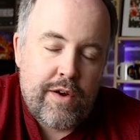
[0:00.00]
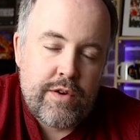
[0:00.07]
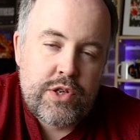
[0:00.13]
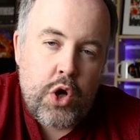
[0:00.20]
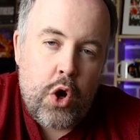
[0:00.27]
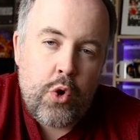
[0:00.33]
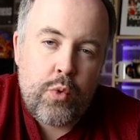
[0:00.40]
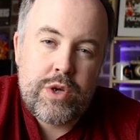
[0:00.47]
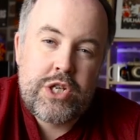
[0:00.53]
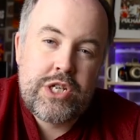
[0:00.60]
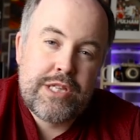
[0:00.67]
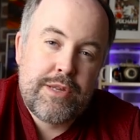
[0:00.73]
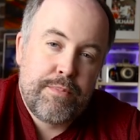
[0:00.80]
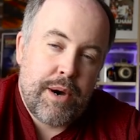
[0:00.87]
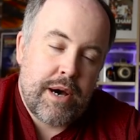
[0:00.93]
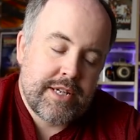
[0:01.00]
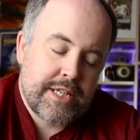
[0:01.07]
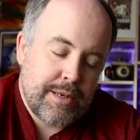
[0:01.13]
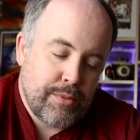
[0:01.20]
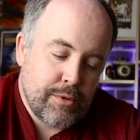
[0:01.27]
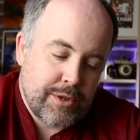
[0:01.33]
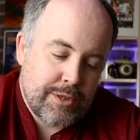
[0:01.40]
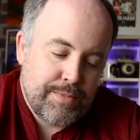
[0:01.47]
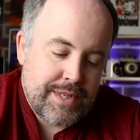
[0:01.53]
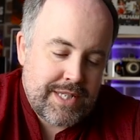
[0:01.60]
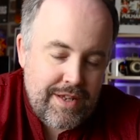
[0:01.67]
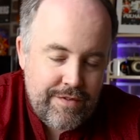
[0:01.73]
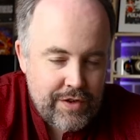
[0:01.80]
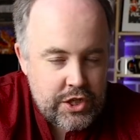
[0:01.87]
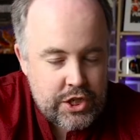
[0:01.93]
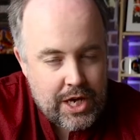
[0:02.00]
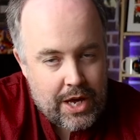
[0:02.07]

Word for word: Photog, which is the basketball specific